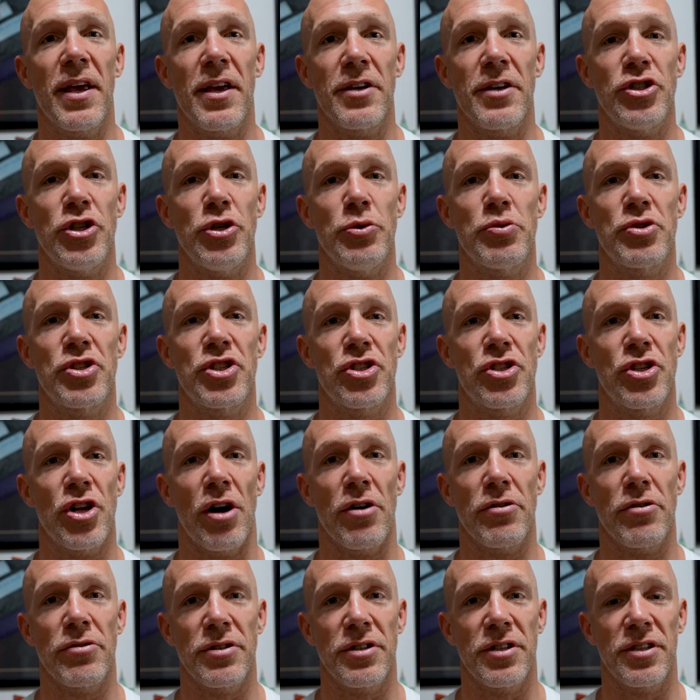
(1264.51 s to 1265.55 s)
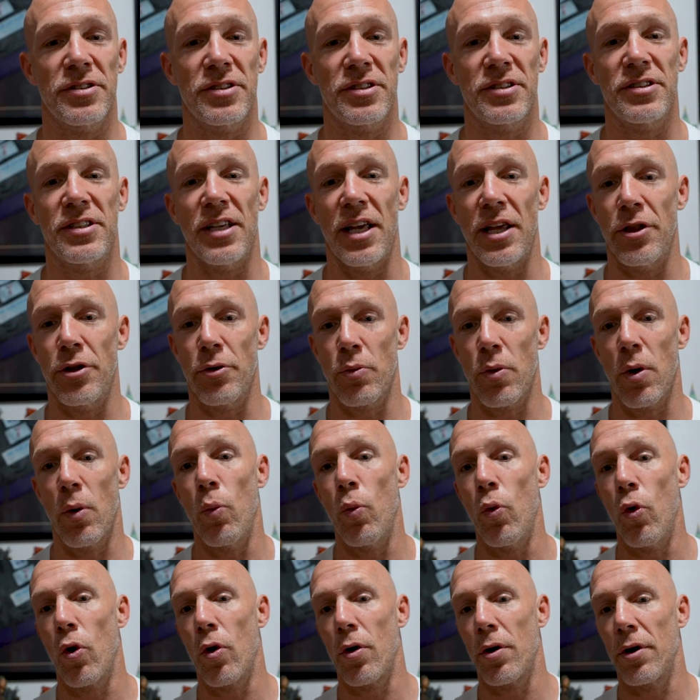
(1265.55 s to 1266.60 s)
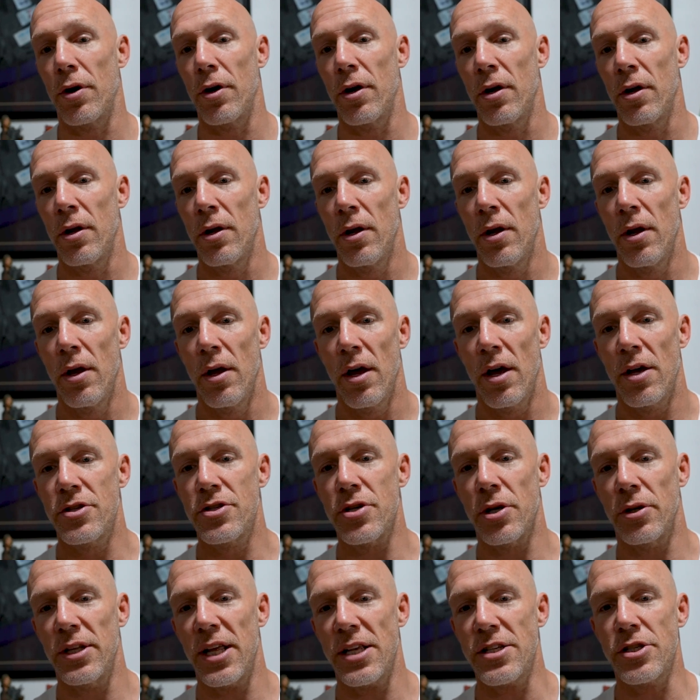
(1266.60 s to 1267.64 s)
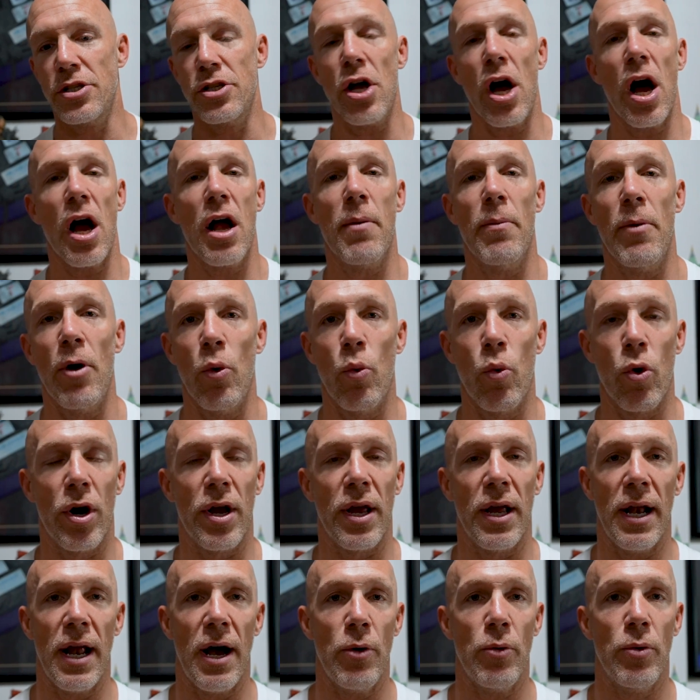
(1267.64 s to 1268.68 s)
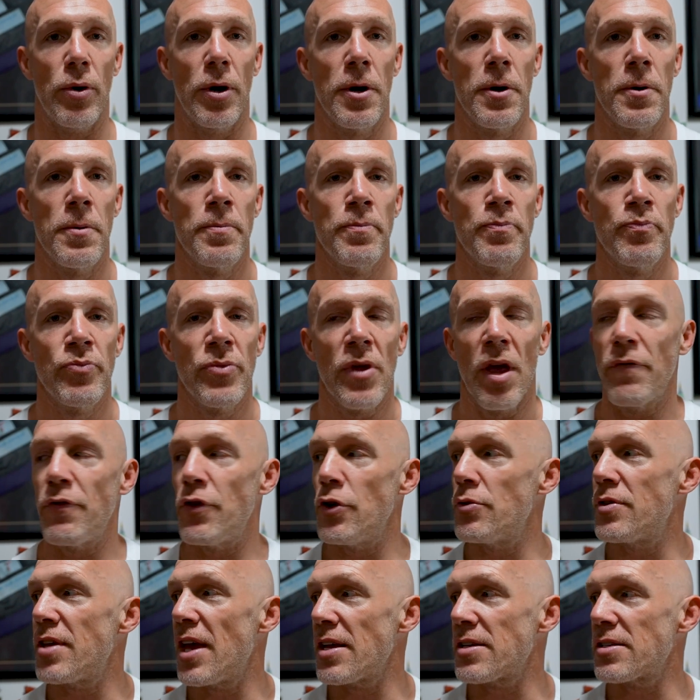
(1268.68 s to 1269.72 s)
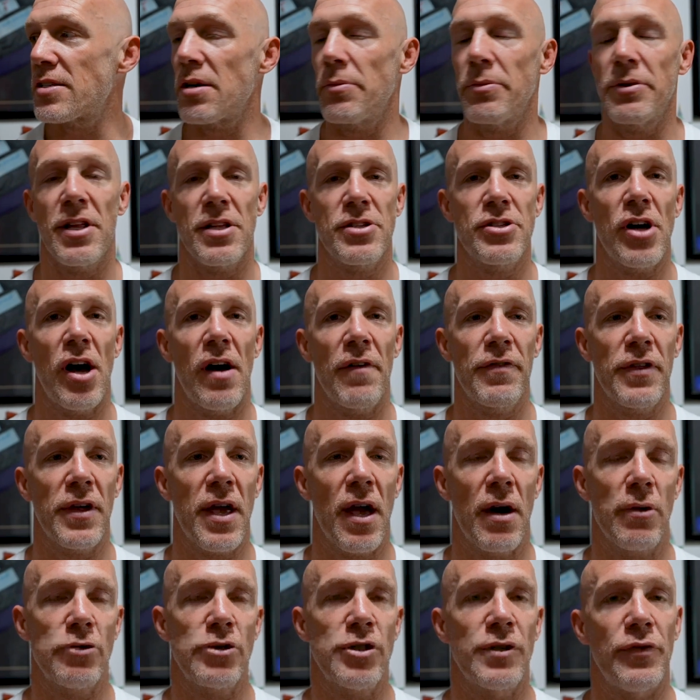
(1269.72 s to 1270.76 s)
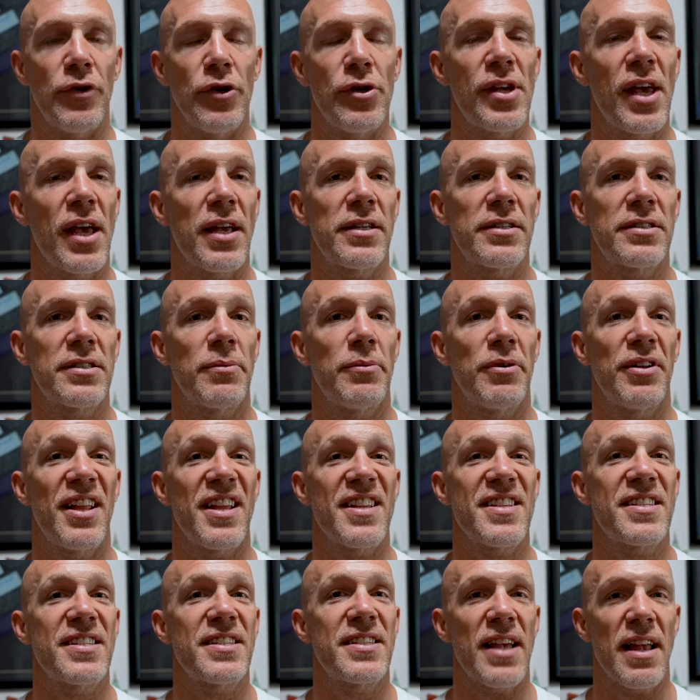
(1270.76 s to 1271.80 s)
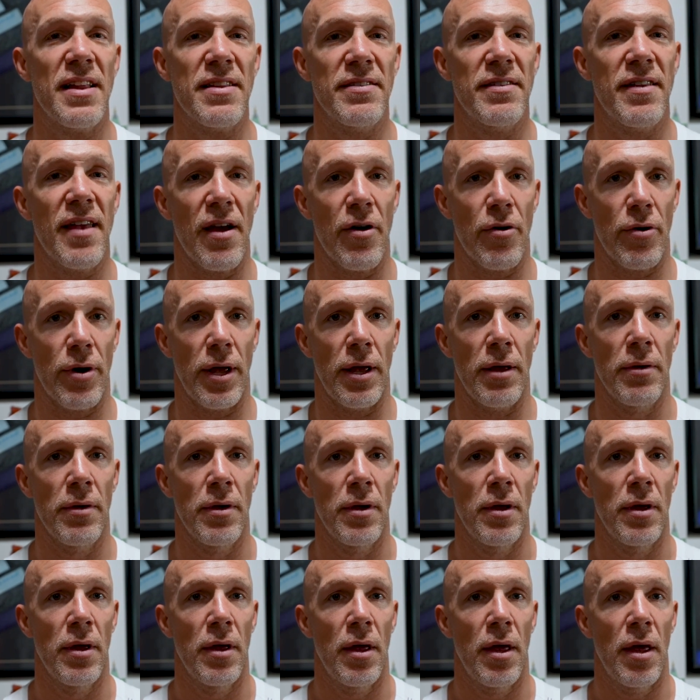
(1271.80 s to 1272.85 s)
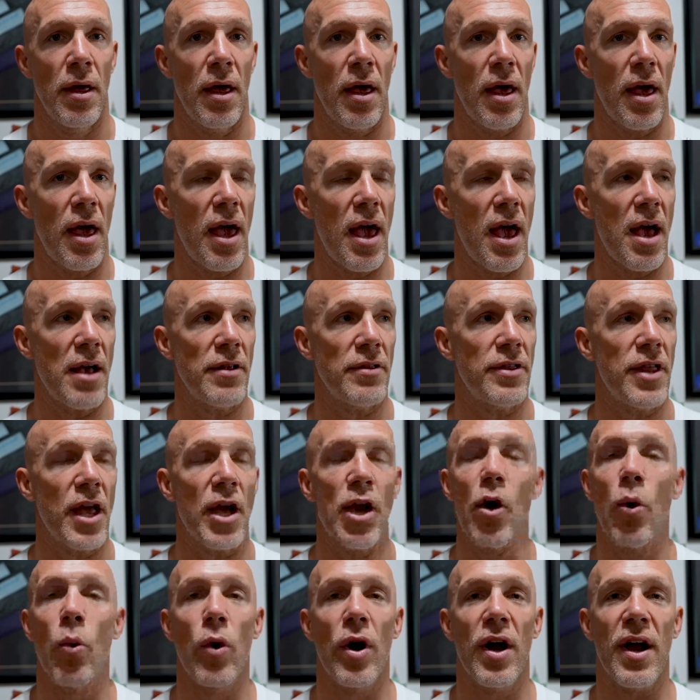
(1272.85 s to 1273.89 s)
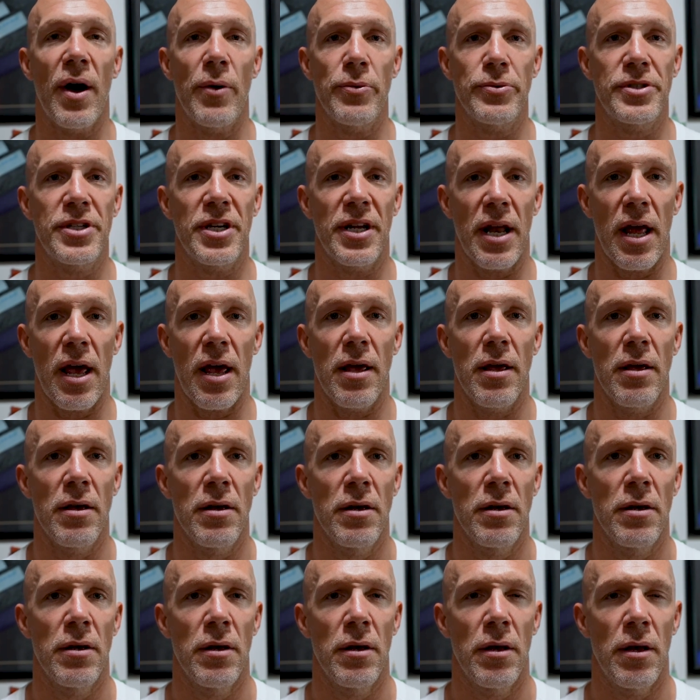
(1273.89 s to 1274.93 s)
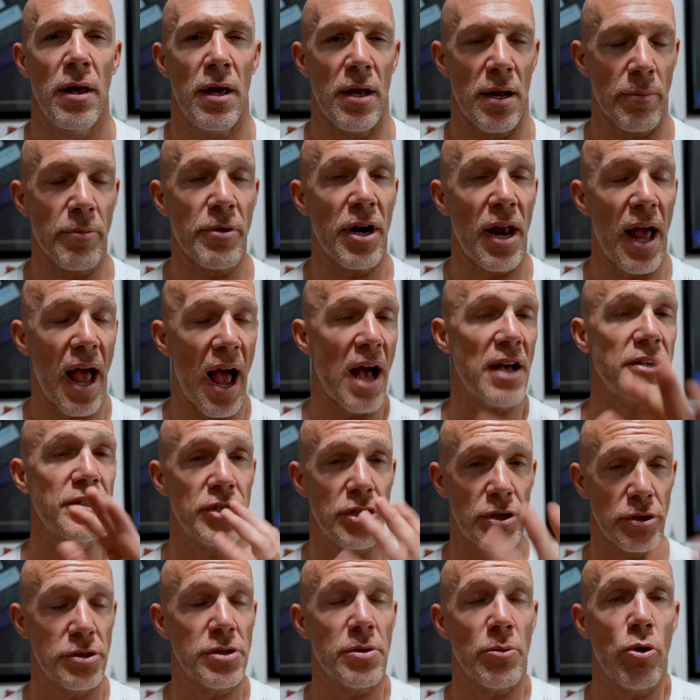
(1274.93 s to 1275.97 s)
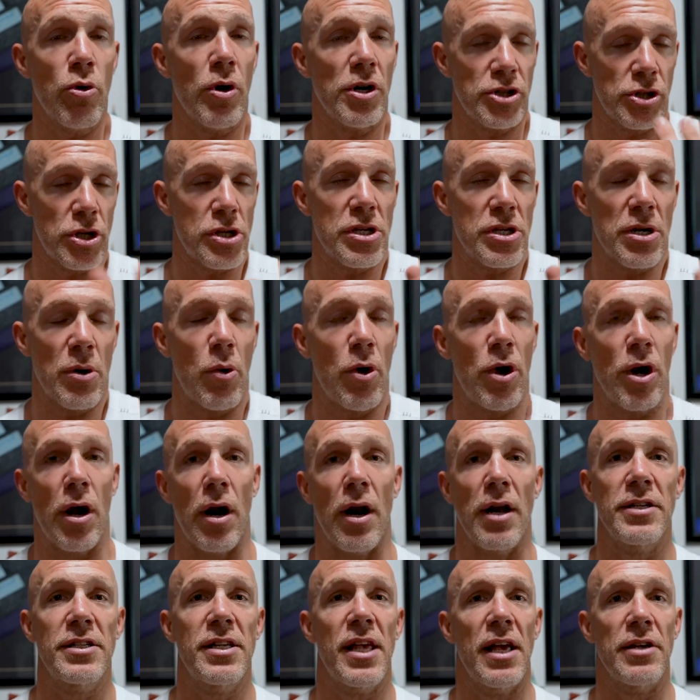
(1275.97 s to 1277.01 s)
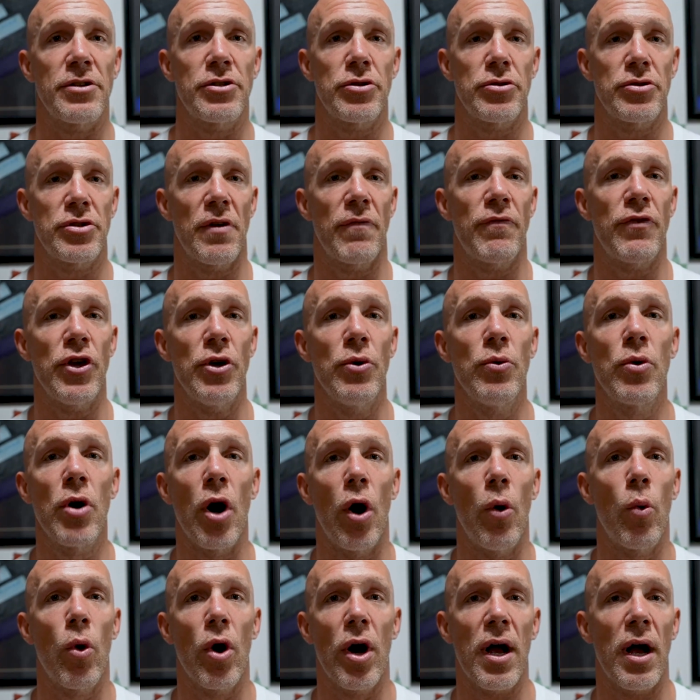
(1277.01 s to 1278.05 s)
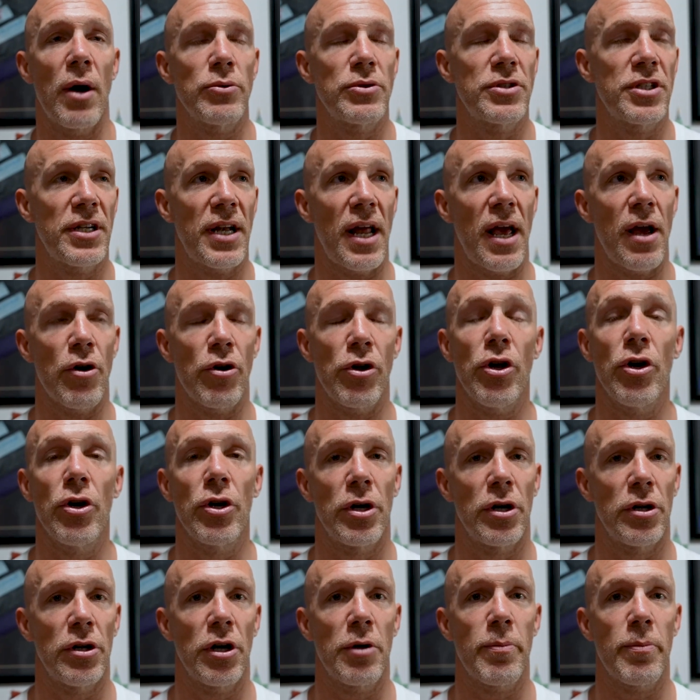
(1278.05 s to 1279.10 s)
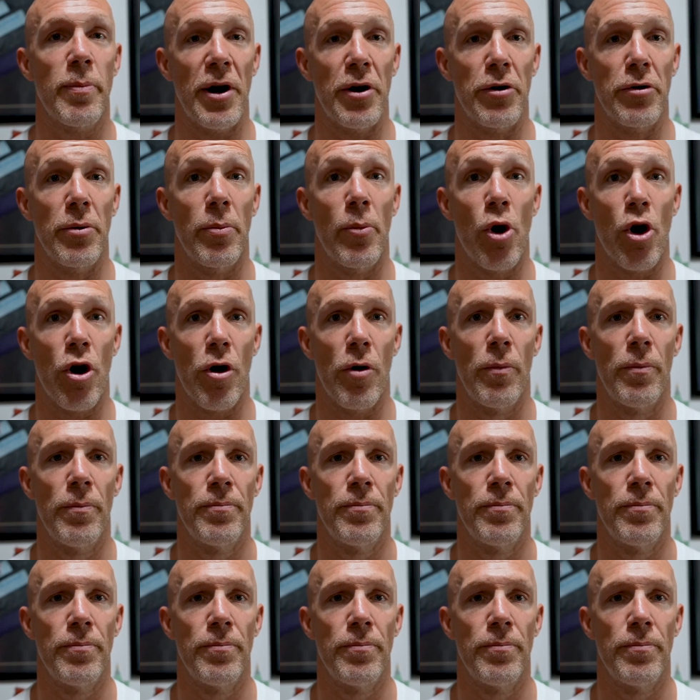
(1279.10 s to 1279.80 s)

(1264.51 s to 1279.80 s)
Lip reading: because you start to see the reward. And so let's talk about working out. If you take someone that's off the couch, if you take someone that's sedentary and they go work out today, and I'm going to ask you some questions. I want honest answers. If you go work out today, are you going to look better tomorrow?